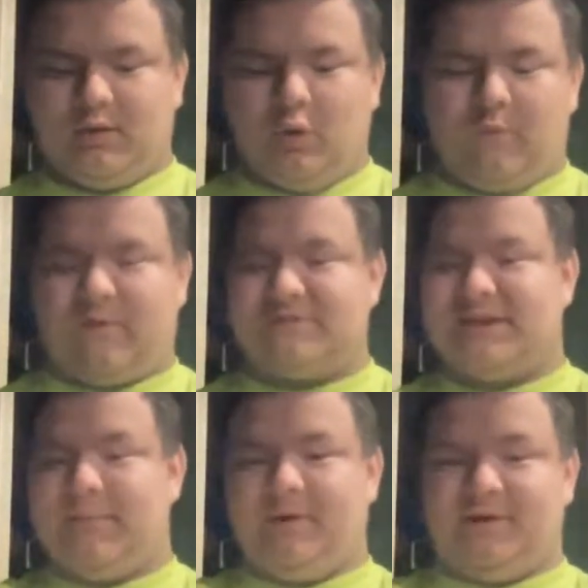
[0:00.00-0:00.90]
over
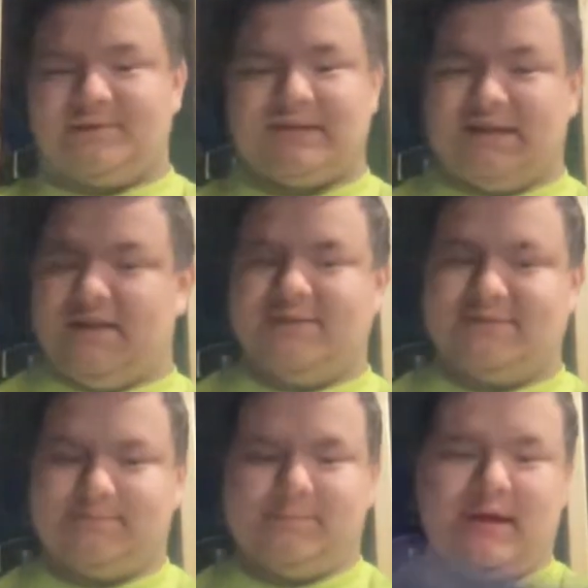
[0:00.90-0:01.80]
10 minutes, I
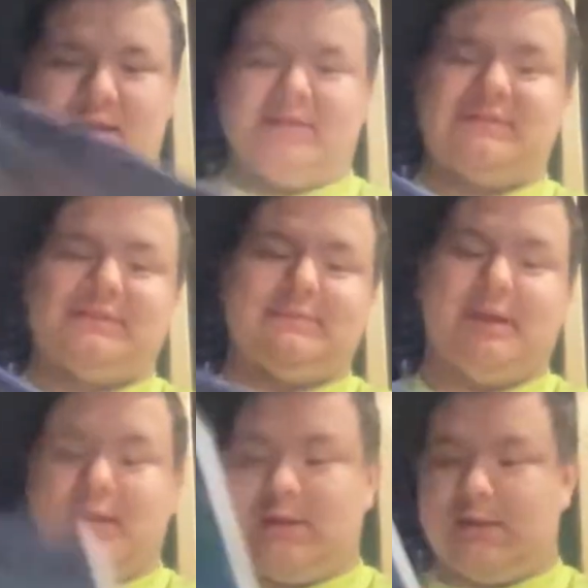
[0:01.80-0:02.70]
guess
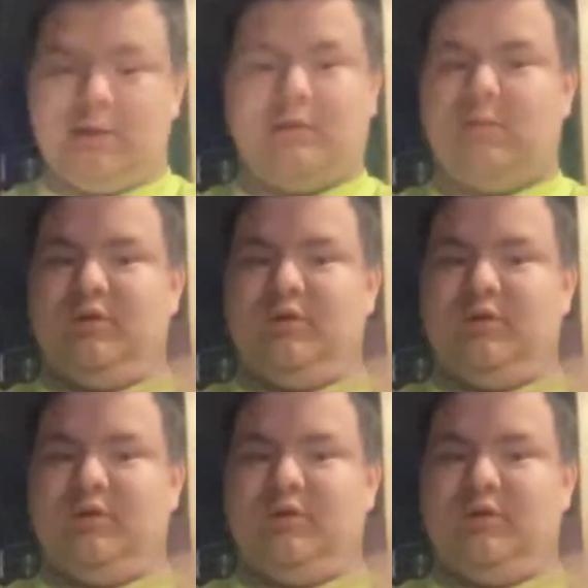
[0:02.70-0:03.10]
the